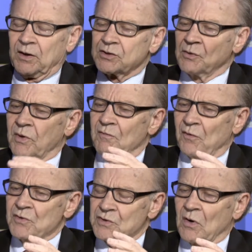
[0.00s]
So when he
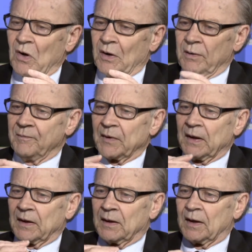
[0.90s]
first started,
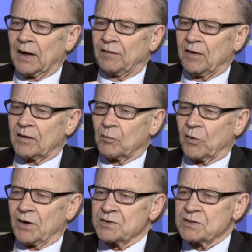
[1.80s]
I think the
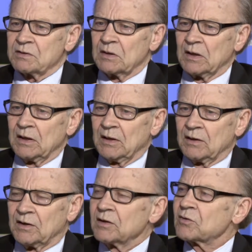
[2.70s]
press
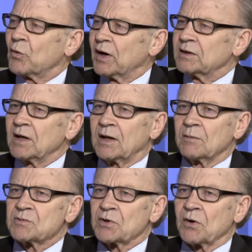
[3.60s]
didn't quite take
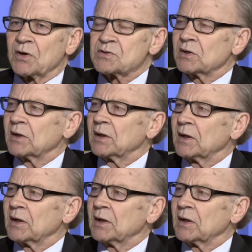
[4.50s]
him seriously.